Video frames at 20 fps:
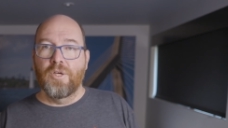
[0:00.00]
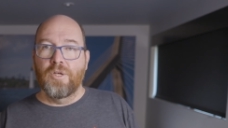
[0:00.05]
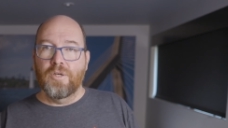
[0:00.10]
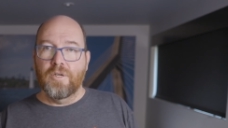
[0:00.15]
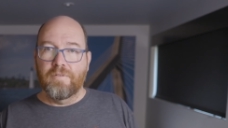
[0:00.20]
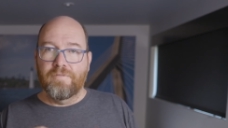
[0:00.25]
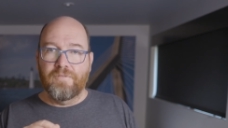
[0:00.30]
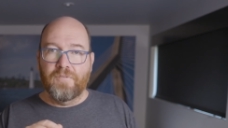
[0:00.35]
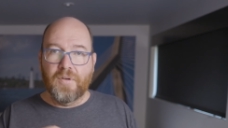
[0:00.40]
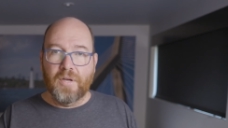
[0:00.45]

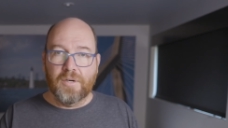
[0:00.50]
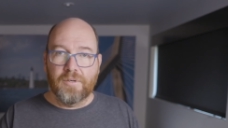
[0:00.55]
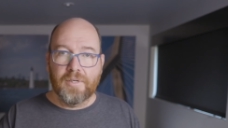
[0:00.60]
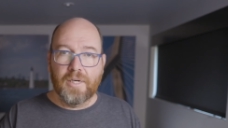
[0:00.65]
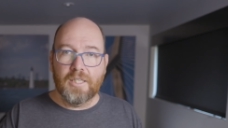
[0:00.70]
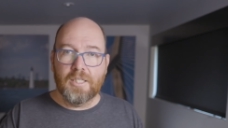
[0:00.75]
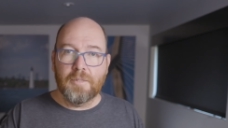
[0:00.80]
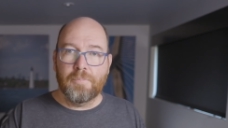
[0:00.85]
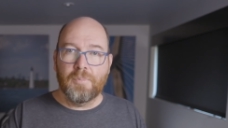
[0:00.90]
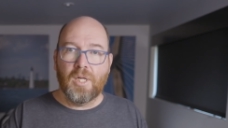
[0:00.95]
You could figure
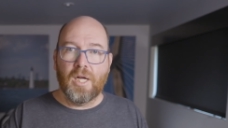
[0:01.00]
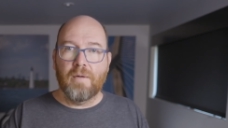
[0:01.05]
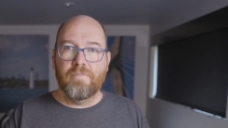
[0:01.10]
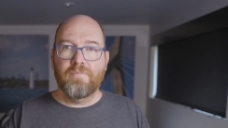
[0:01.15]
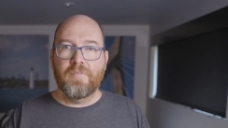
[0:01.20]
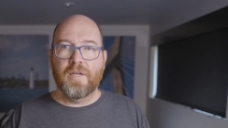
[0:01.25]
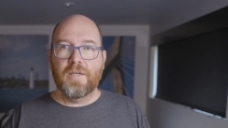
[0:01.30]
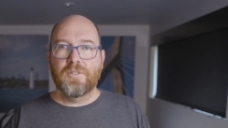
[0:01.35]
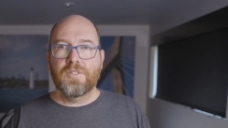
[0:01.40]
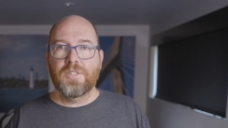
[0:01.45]
out the
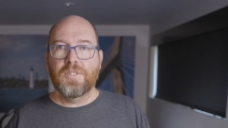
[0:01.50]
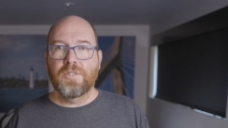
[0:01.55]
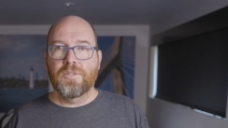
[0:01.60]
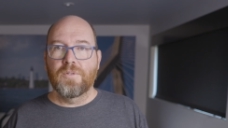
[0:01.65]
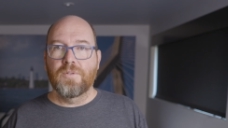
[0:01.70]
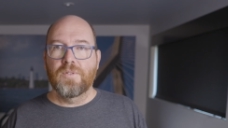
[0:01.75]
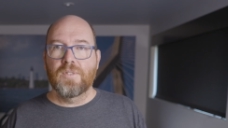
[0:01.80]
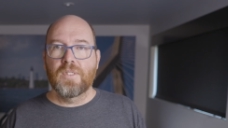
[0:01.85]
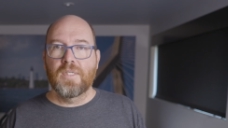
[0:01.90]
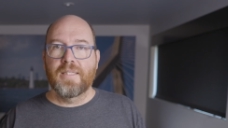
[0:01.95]
blob file to
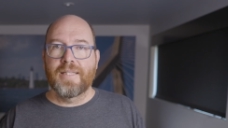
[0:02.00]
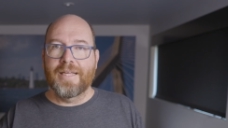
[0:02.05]
use,